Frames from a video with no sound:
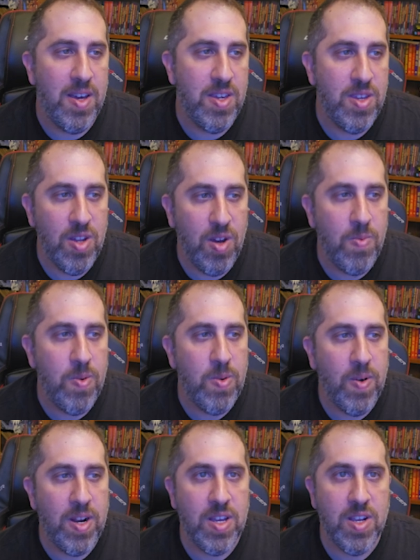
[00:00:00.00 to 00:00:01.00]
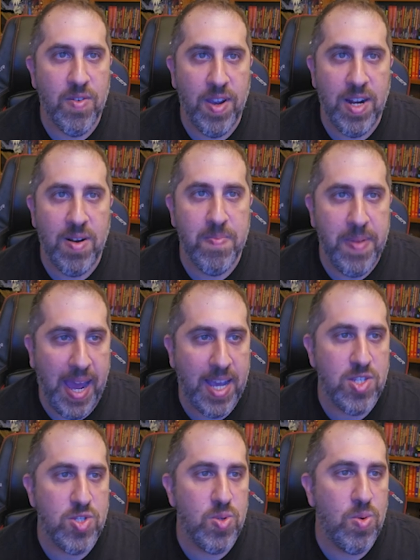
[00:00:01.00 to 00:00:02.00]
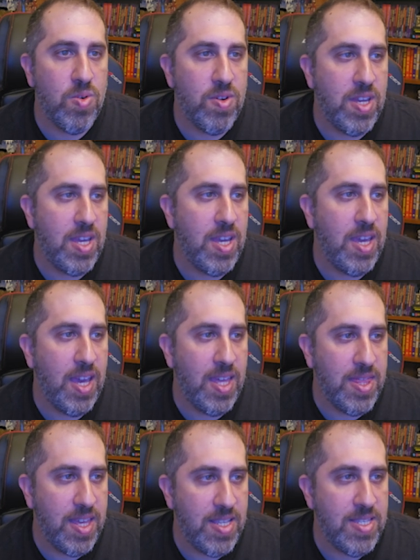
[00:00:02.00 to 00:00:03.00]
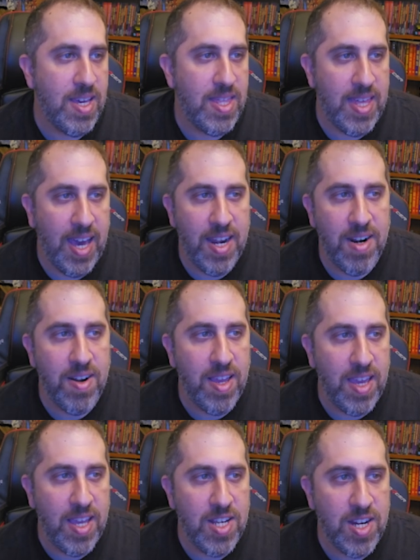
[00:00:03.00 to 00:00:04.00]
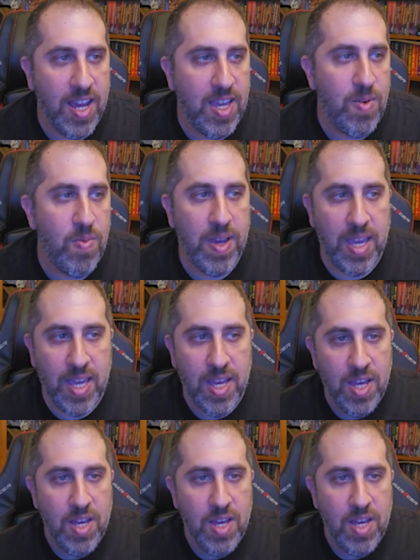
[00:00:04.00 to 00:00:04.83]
We'd want to create our backstory and things like that, our age, height, weight,